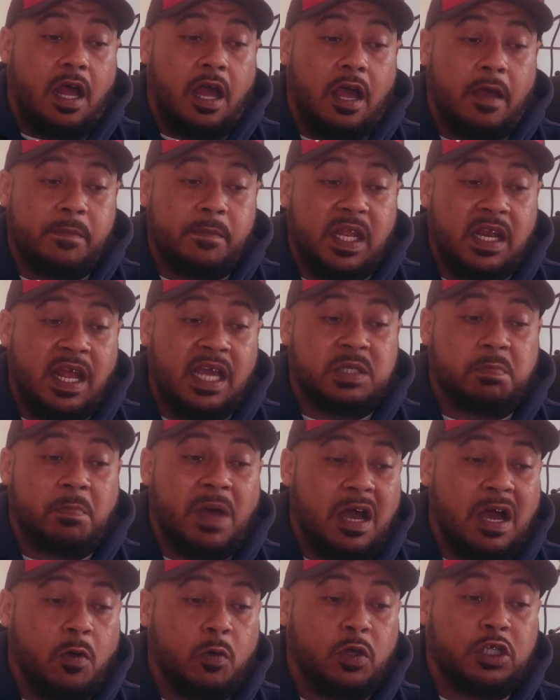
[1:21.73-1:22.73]
Um, the next
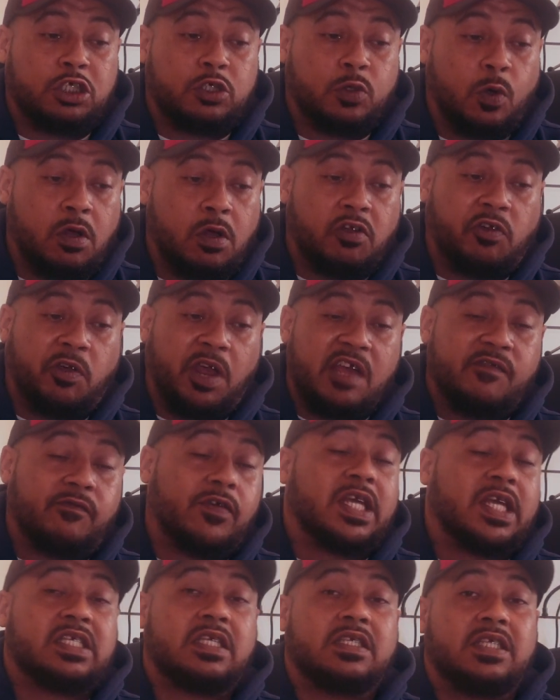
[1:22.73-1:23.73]
battle is Sean Cray
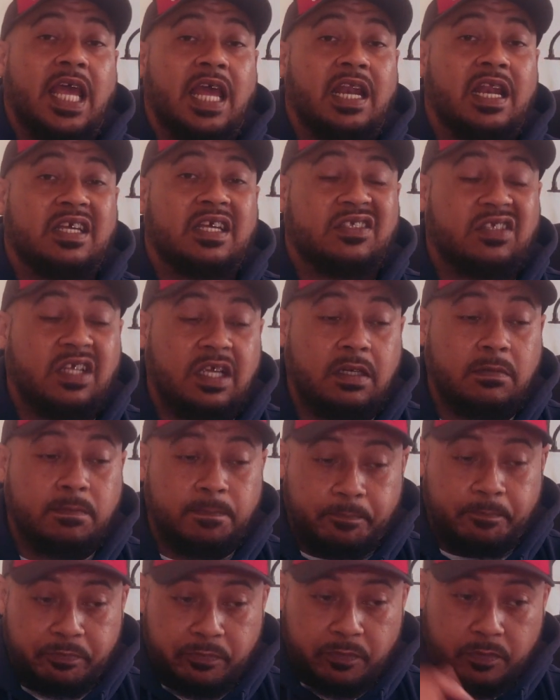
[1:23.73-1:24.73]
versus LS Dean.